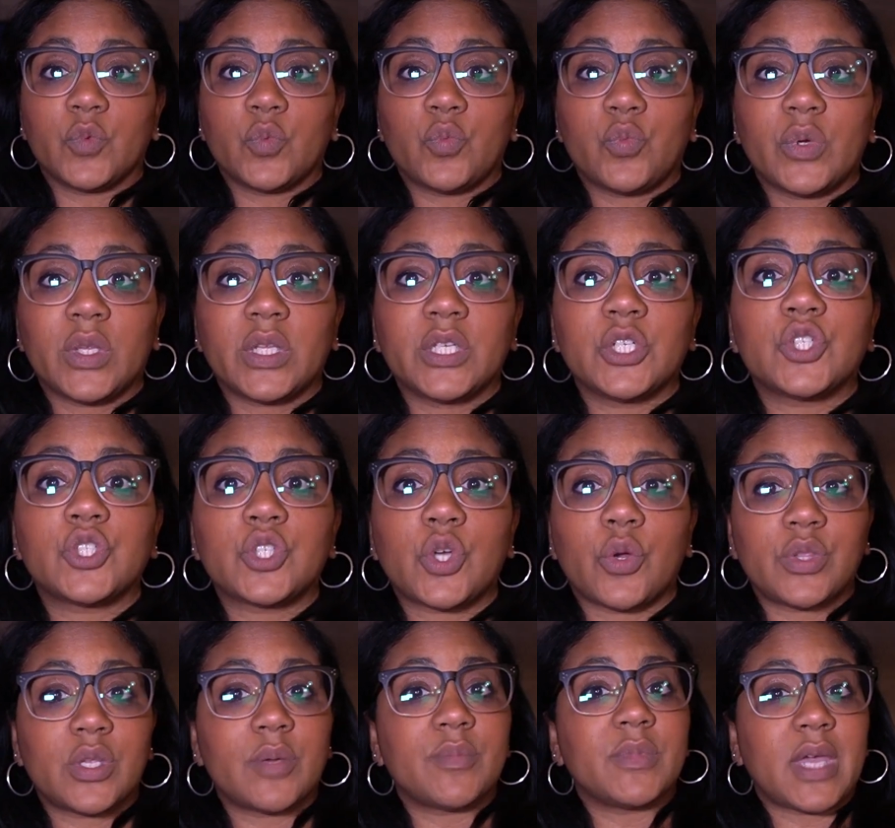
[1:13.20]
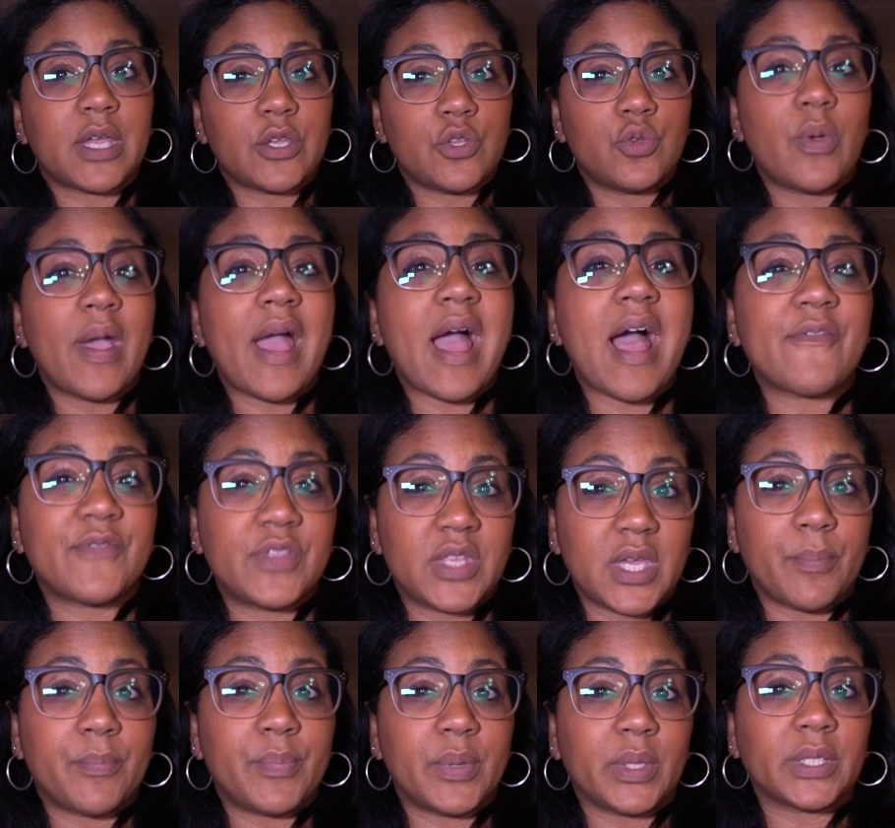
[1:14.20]
really show them that you have the
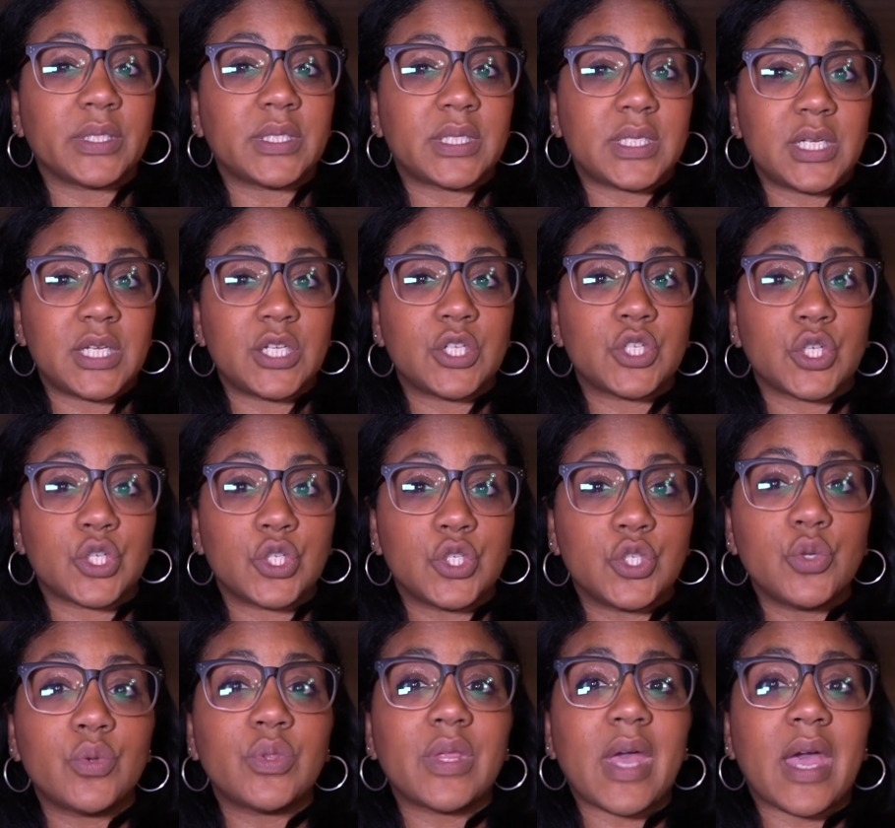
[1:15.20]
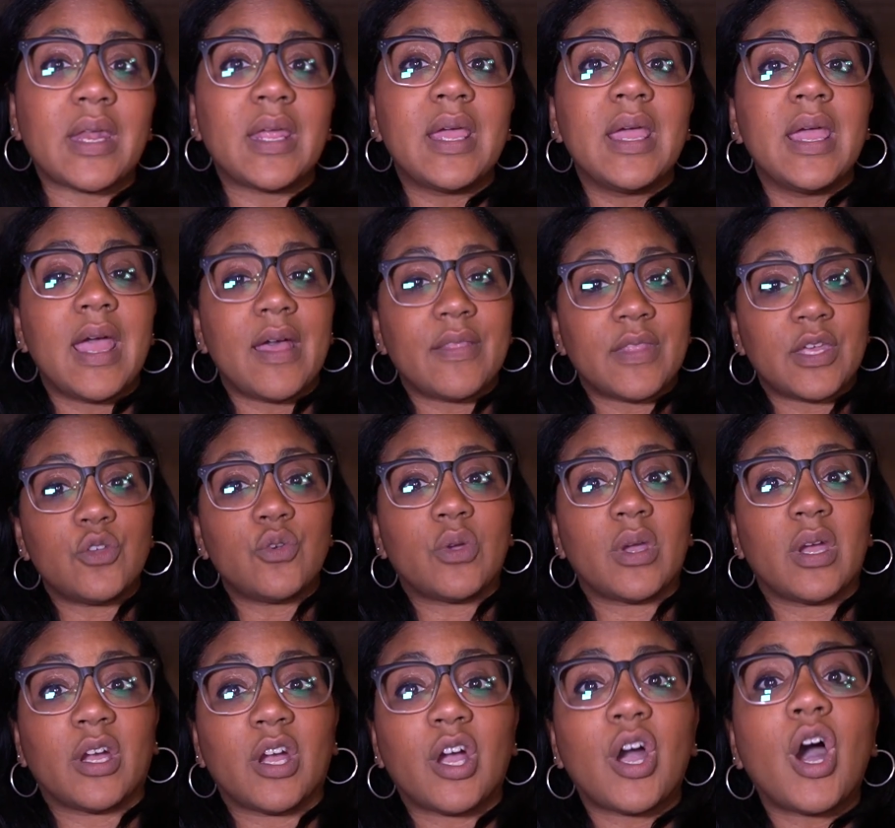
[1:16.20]
ability to do that and that you
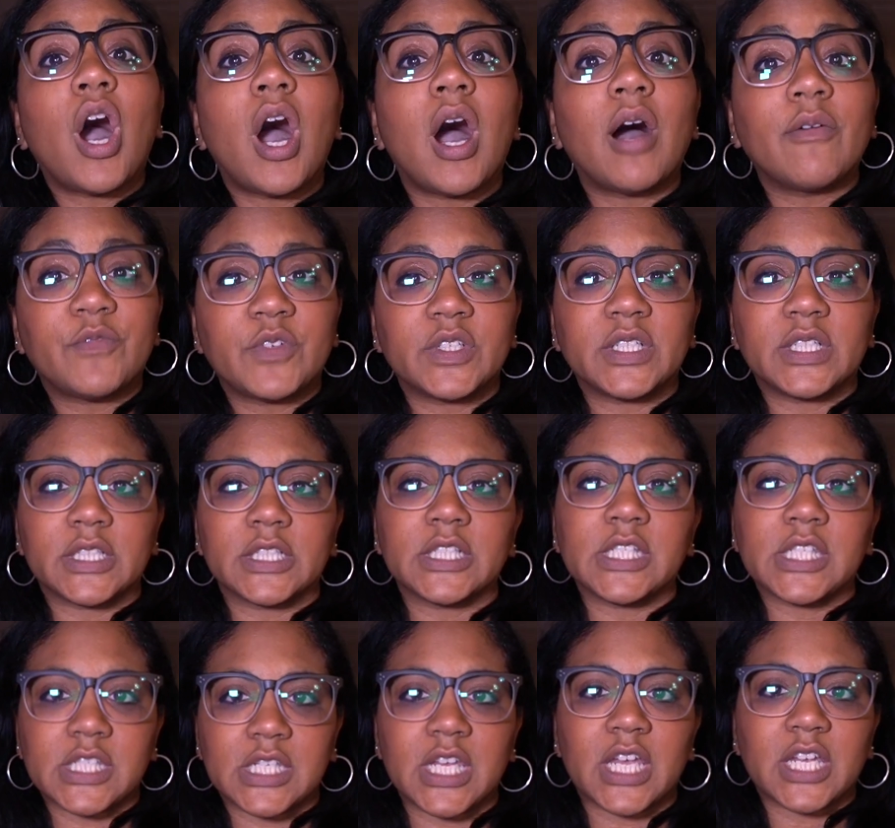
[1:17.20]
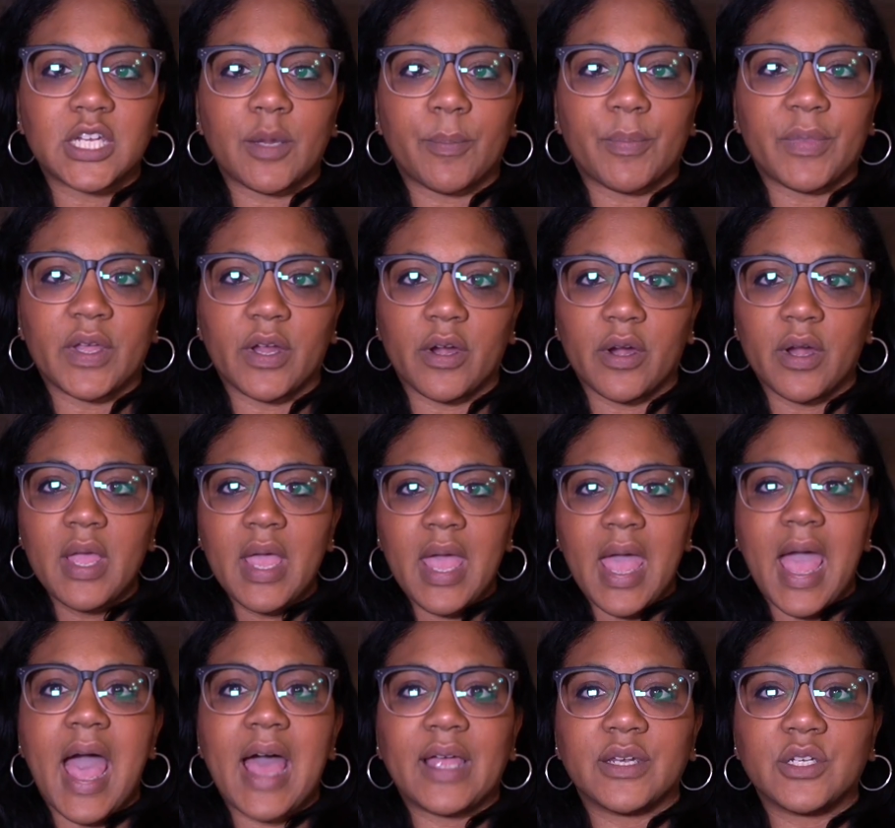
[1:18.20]
can confidently stand up there
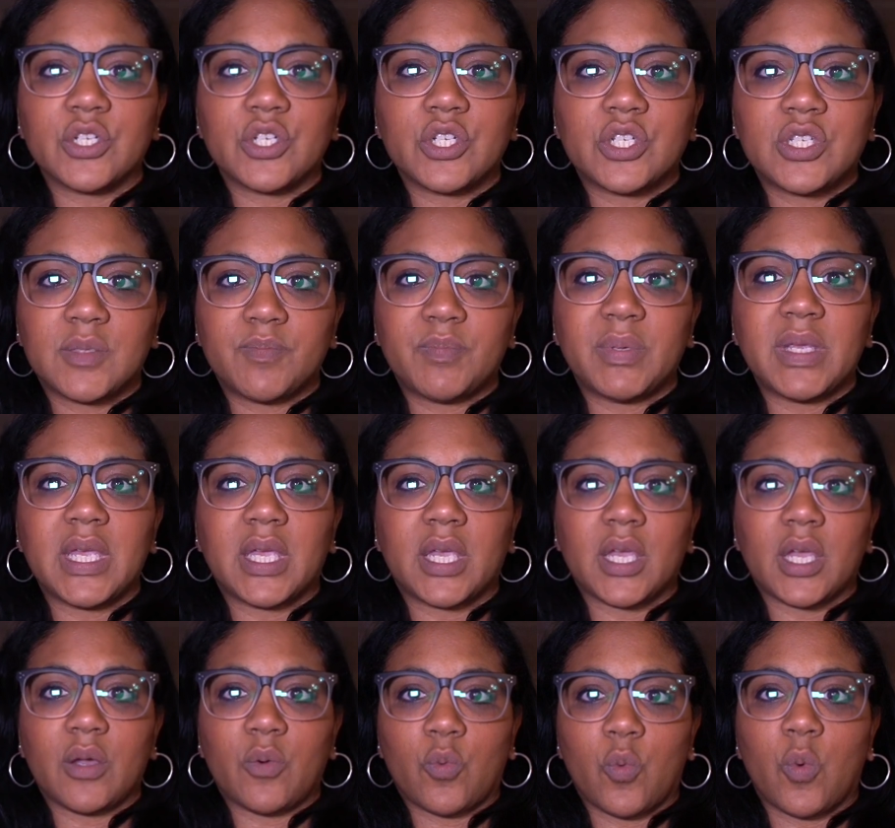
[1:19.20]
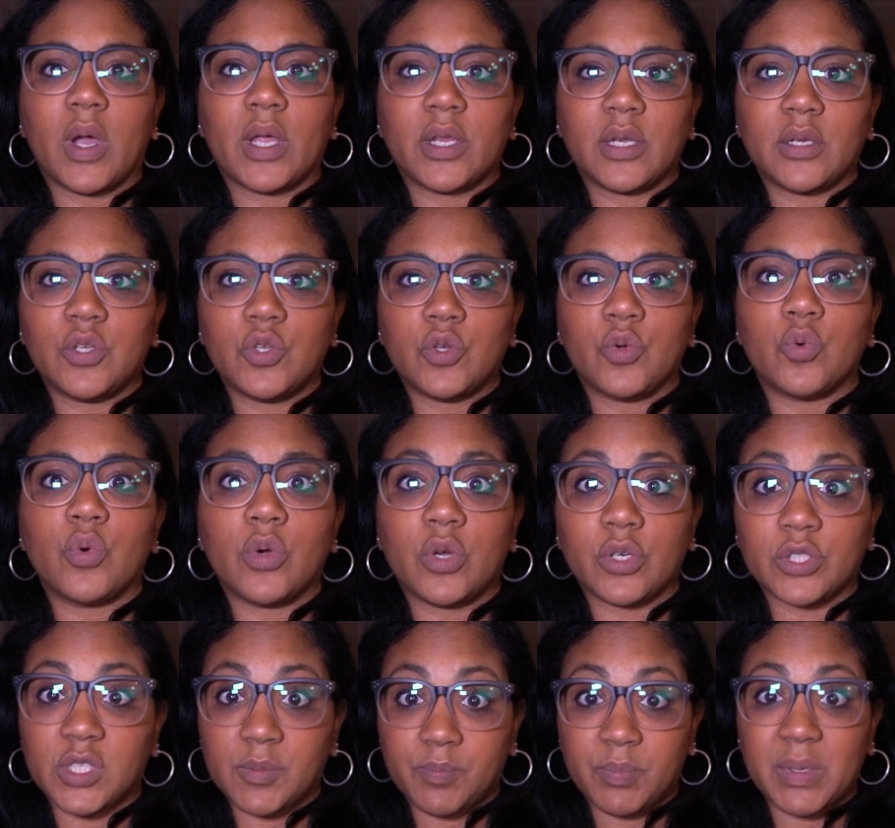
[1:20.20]
and speak
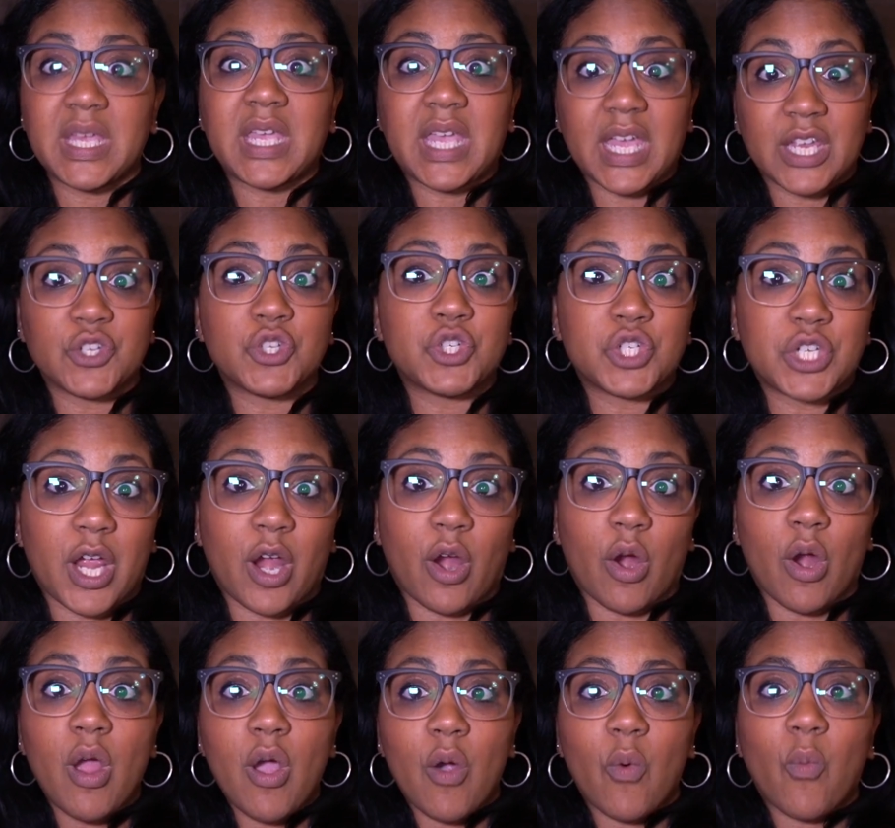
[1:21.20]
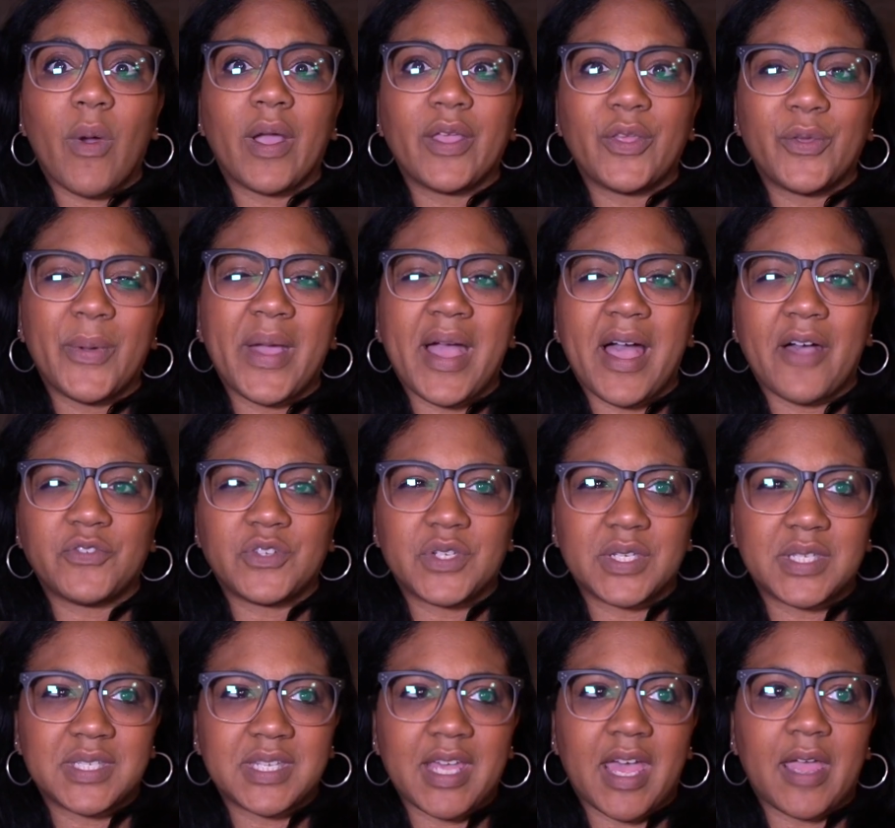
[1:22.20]
and share what you have to
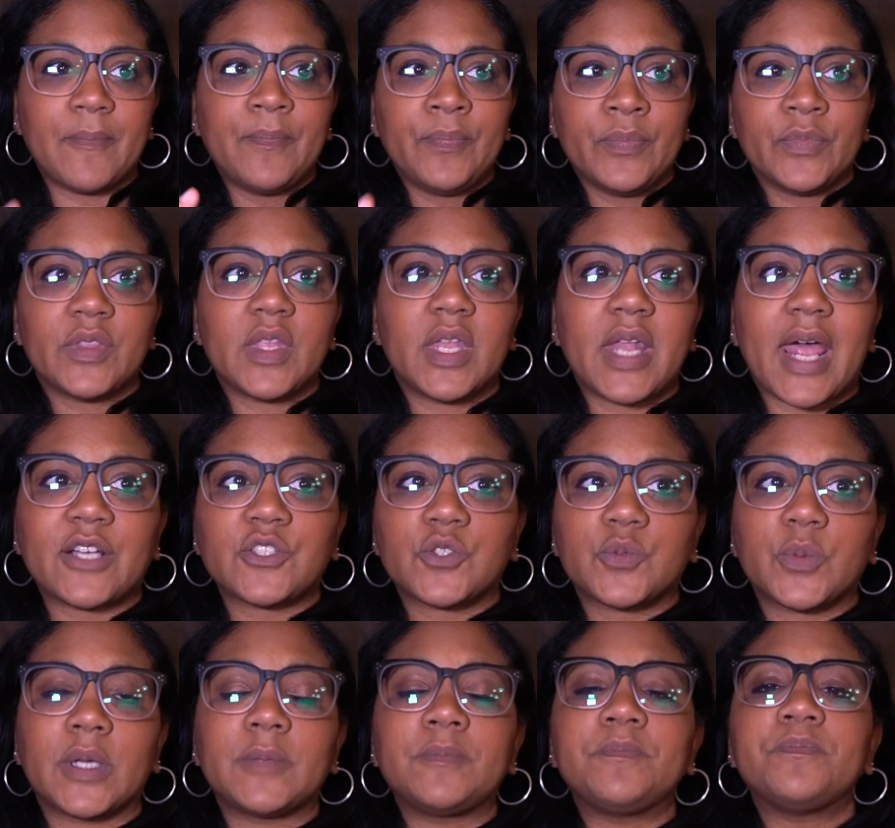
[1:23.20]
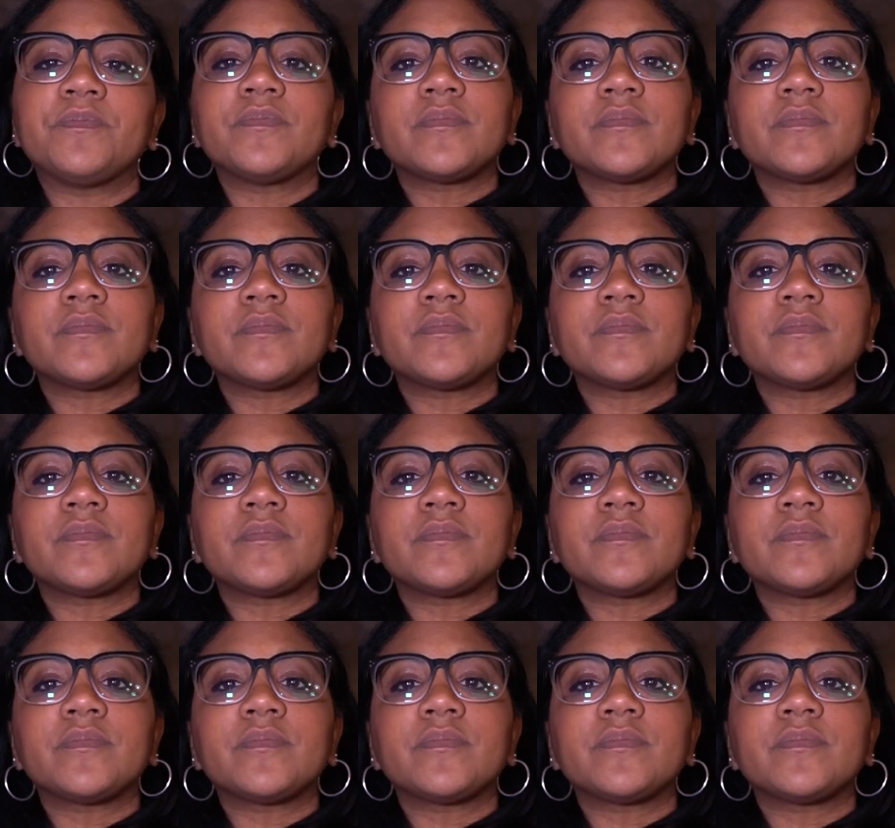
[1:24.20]
say. The next one